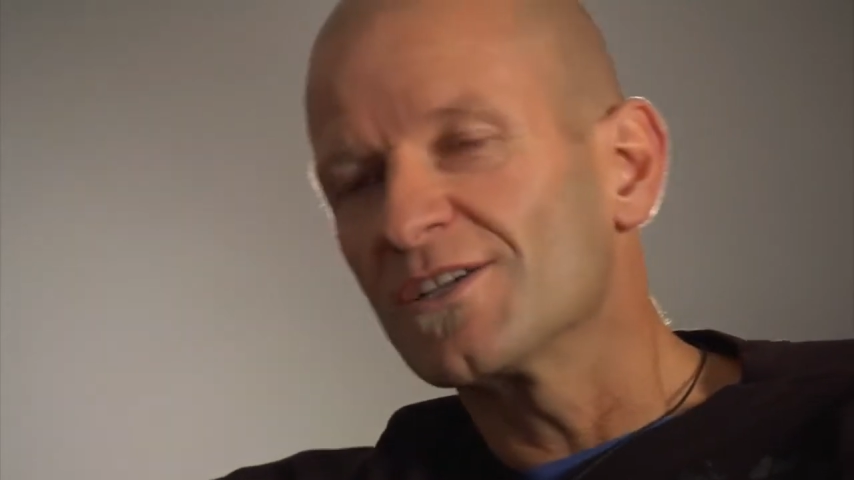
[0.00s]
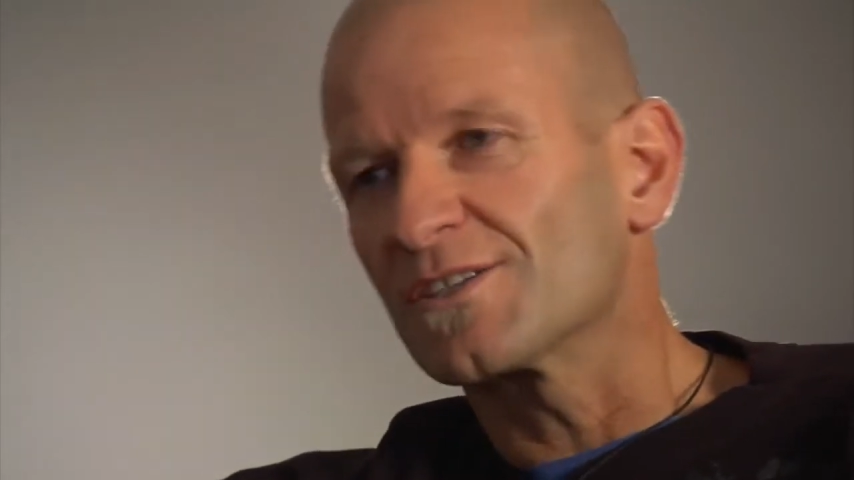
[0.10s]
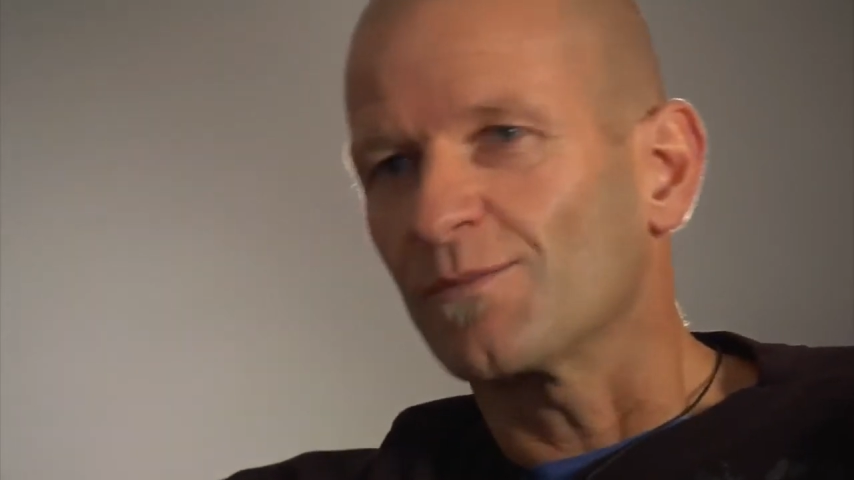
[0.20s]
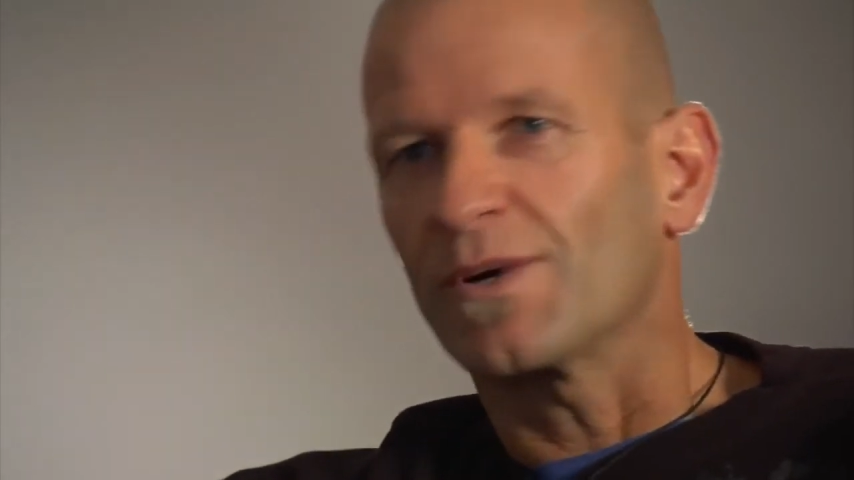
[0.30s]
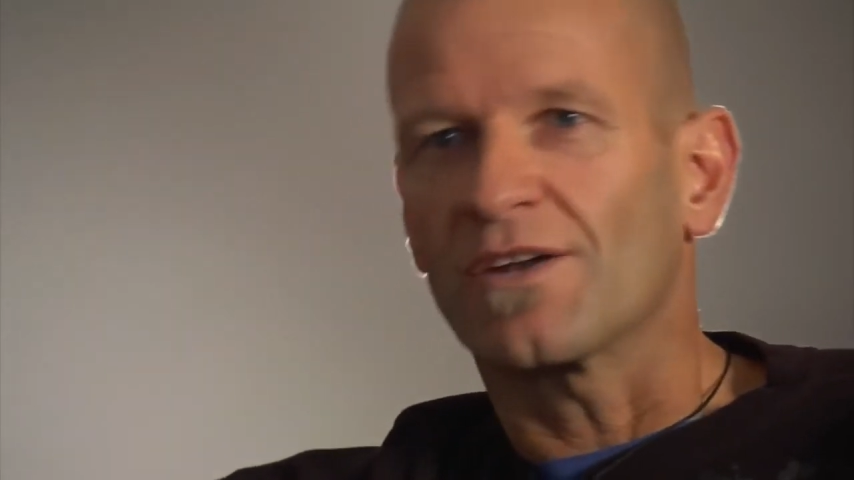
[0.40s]

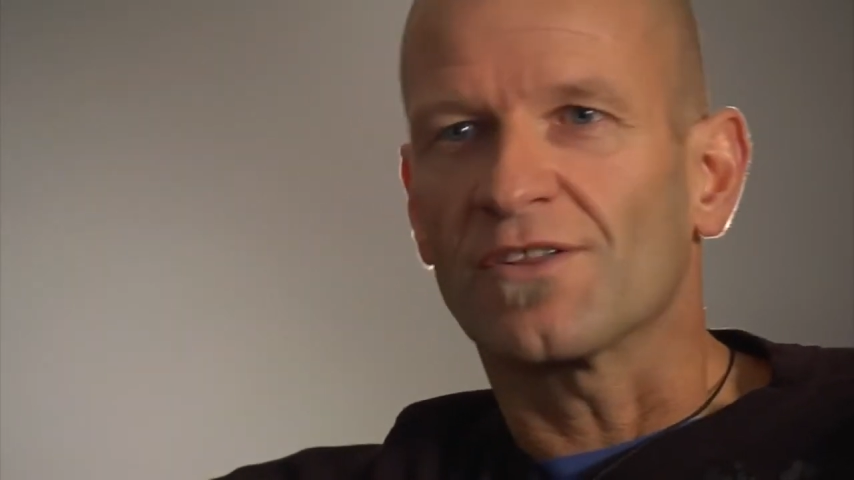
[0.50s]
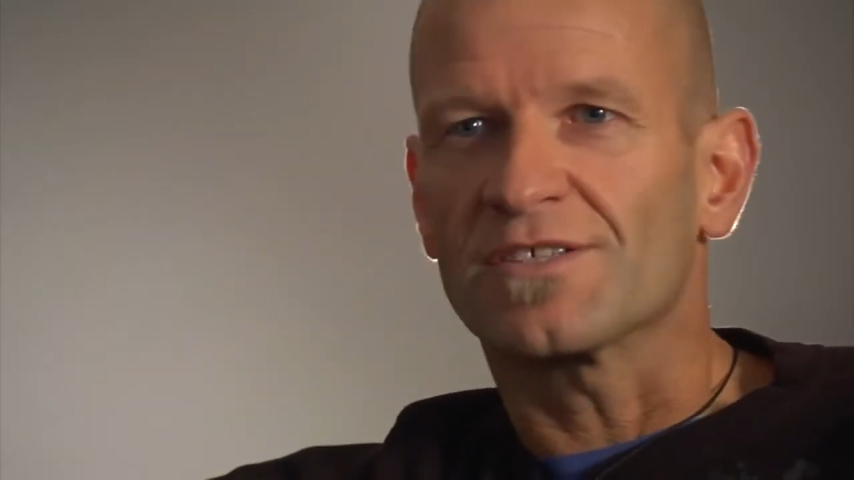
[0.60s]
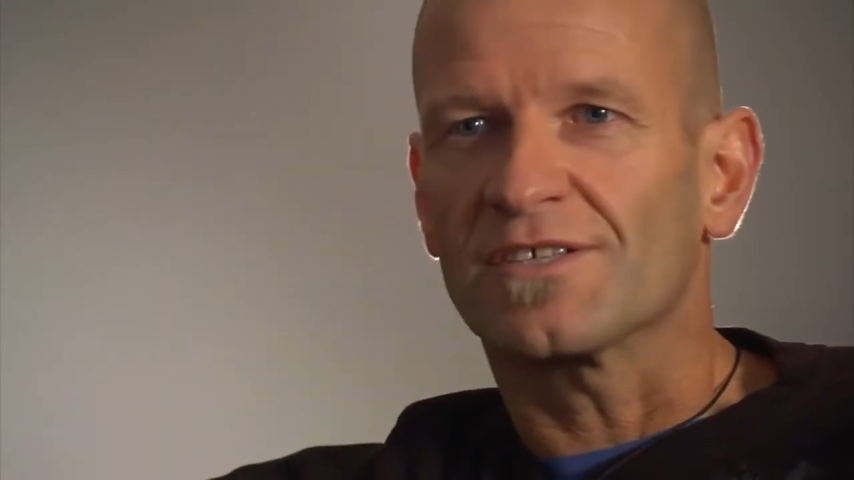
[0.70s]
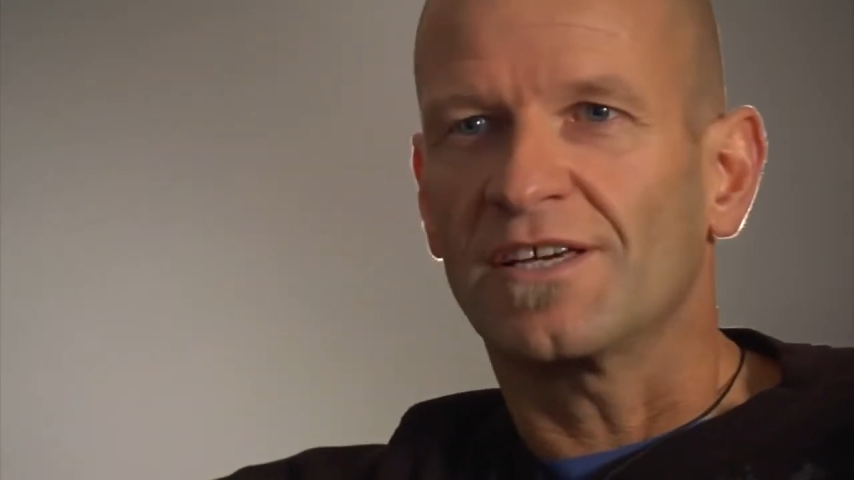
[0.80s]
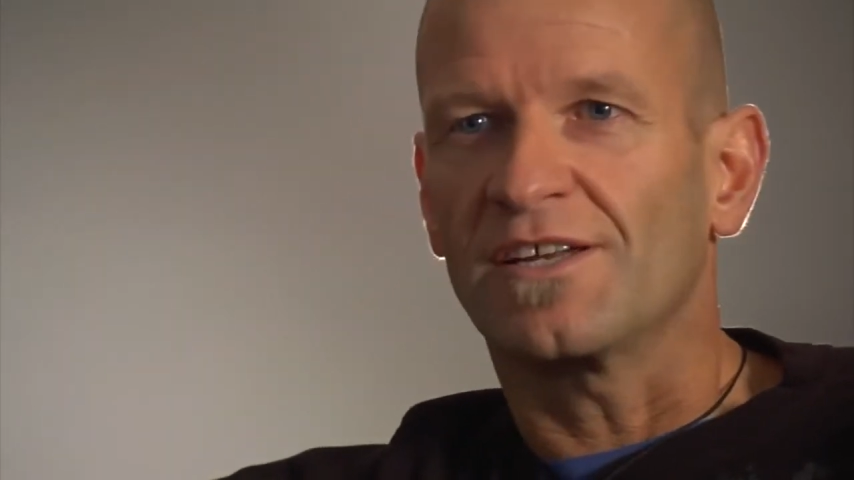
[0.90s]
some part of
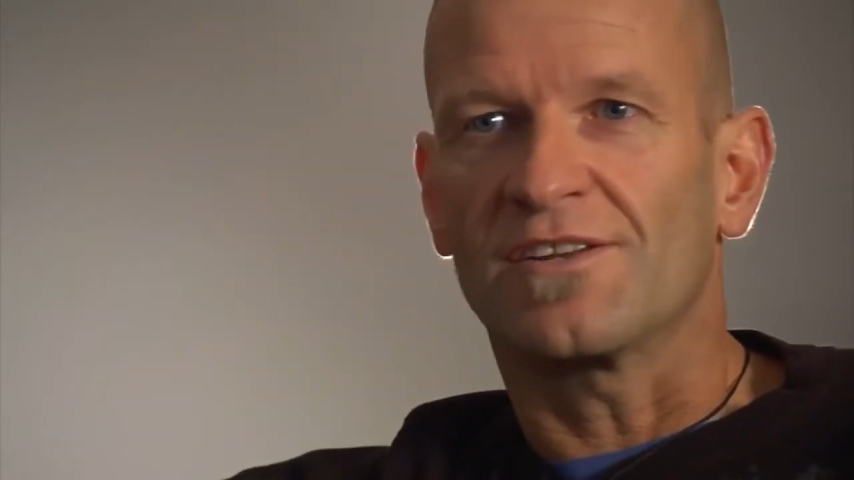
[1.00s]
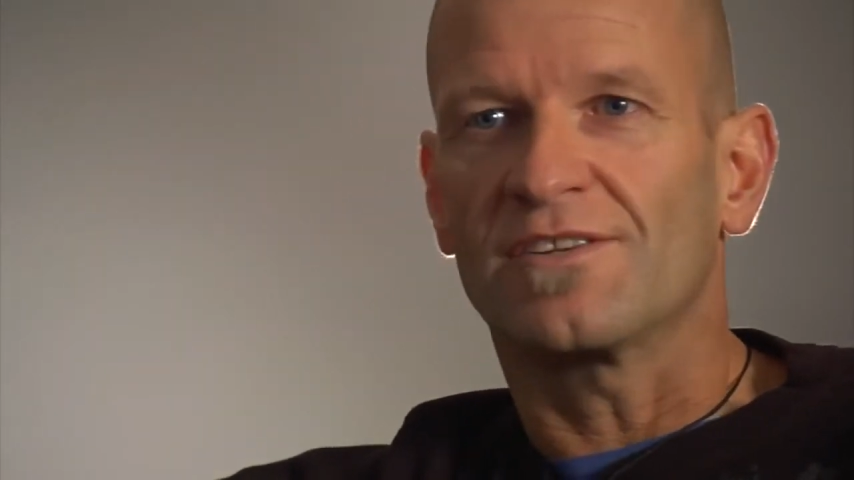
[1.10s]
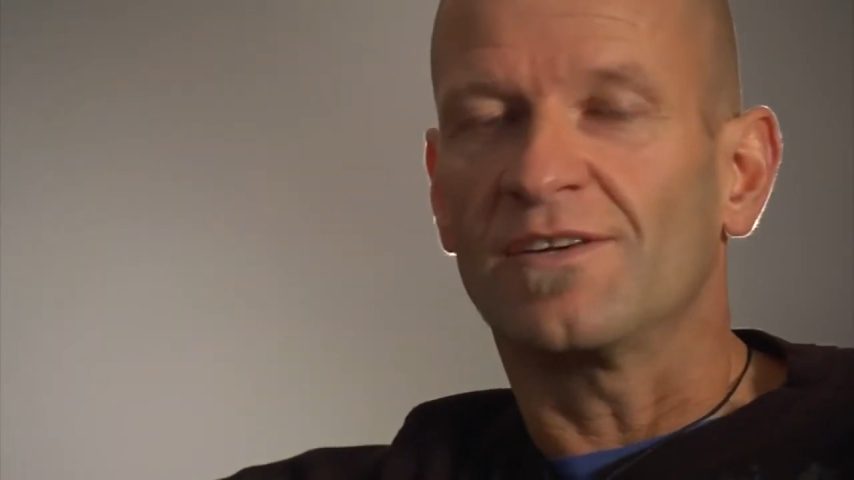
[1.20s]
the scene, and